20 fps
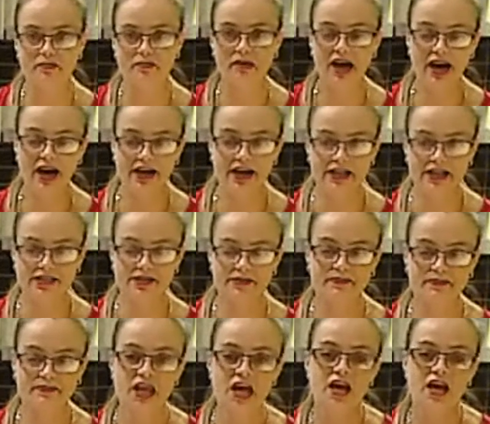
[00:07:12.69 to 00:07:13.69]
parties.
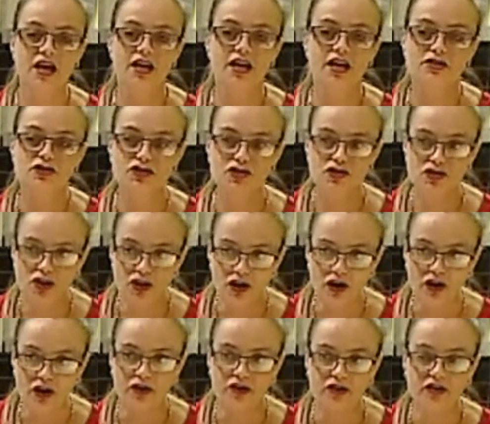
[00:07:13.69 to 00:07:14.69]

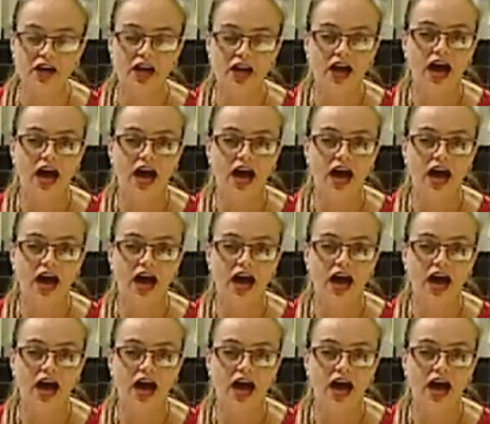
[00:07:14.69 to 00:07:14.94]
So